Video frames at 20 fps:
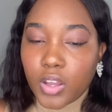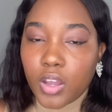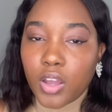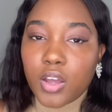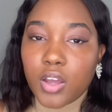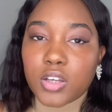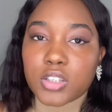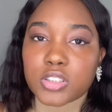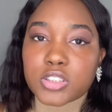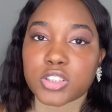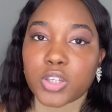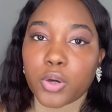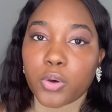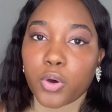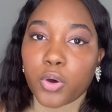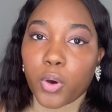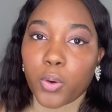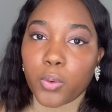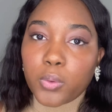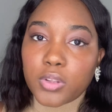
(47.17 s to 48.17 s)
So
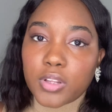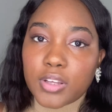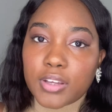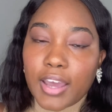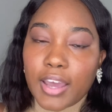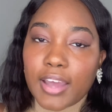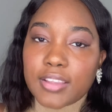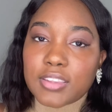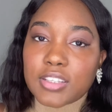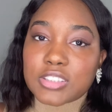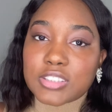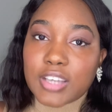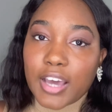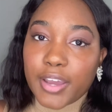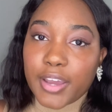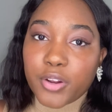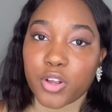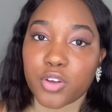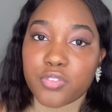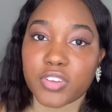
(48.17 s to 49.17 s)
go look at the
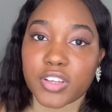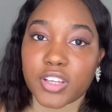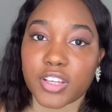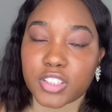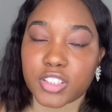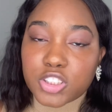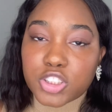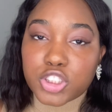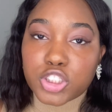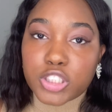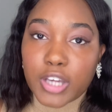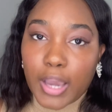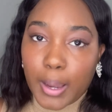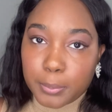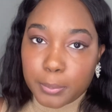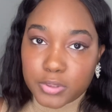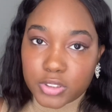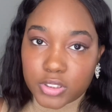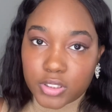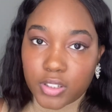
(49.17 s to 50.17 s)
title of each
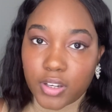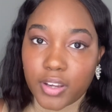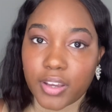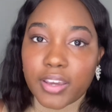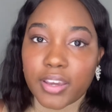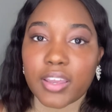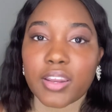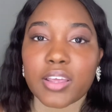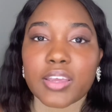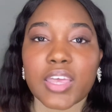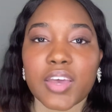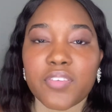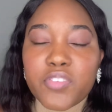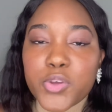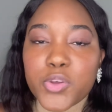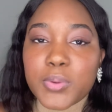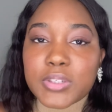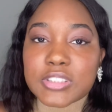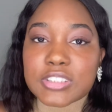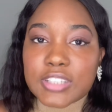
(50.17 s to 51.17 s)
chapter. It'll give
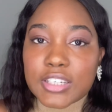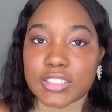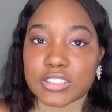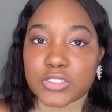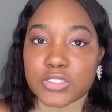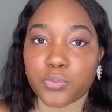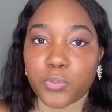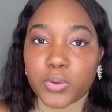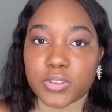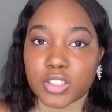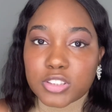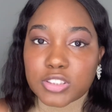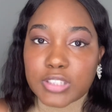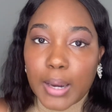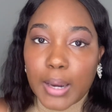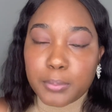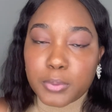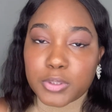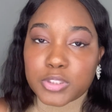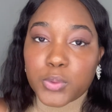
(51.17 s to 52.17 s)
you a sense of what the
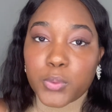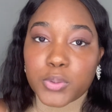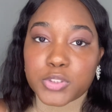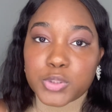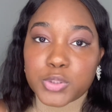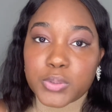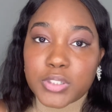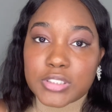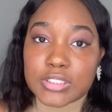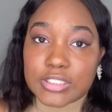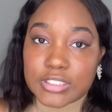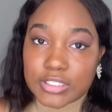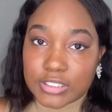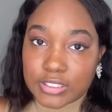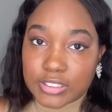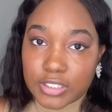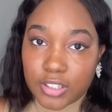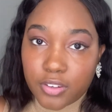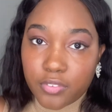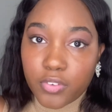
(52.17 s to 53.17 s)
chapter is going to
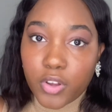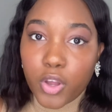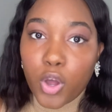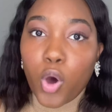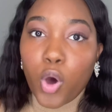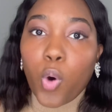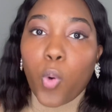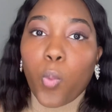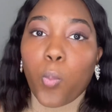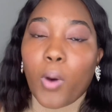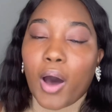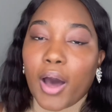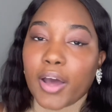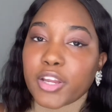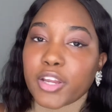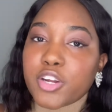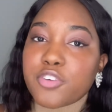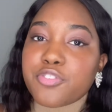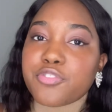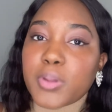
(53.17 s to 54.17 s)
consist of. While
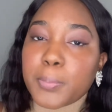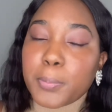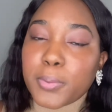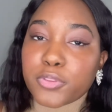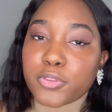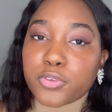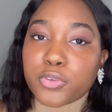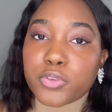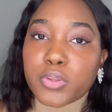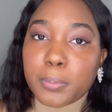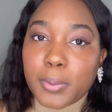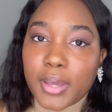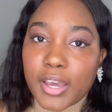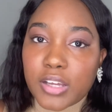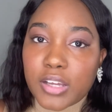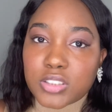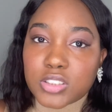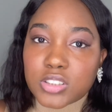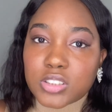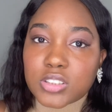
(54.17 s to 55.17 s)
you're flipping through the
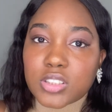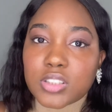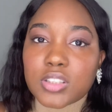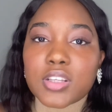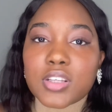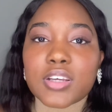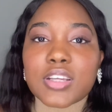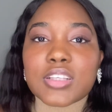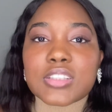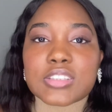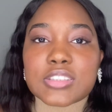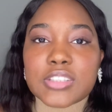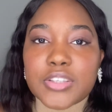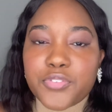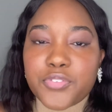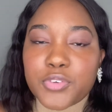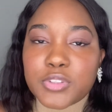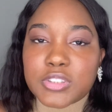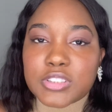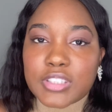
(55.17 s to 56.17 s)
pages, look and see if
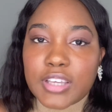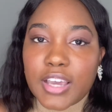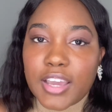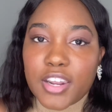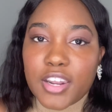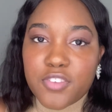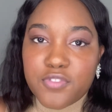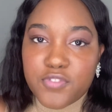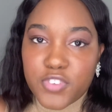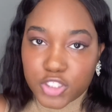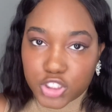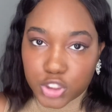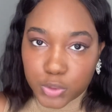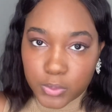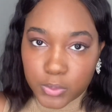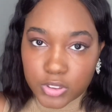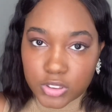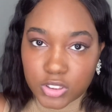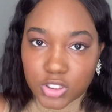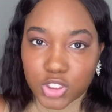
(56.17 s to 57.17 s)
you see any
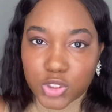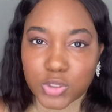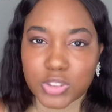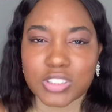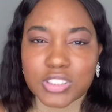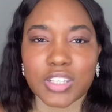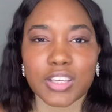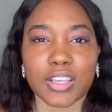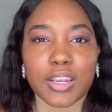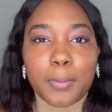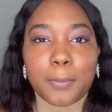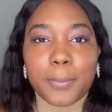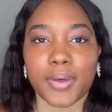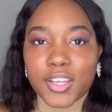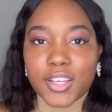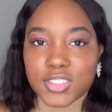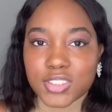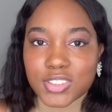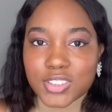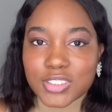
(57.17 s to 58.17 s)
visuals. Do you see any
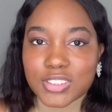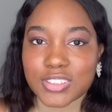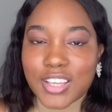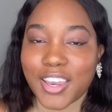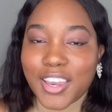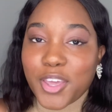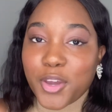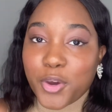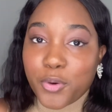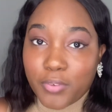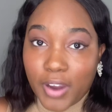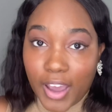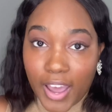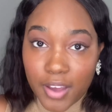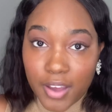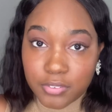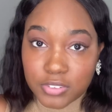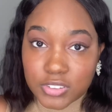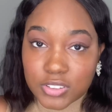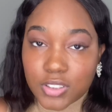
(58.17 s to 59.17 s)
pictures, any
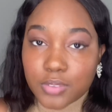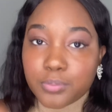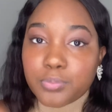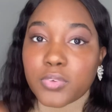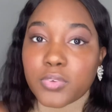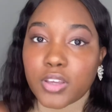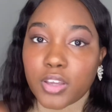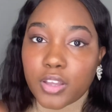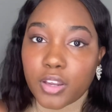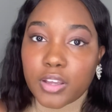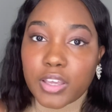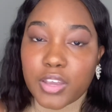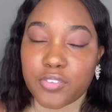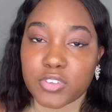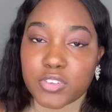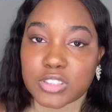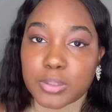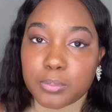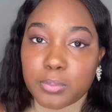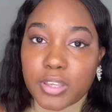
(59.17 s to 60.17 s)
graphs? It'll give you
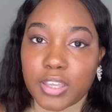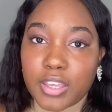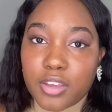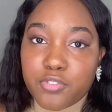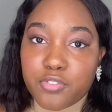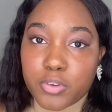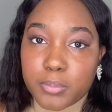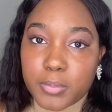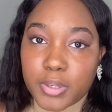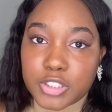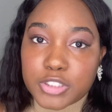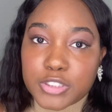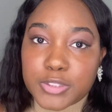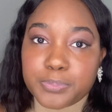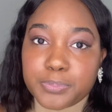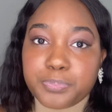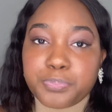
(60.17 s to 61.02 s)
some key information.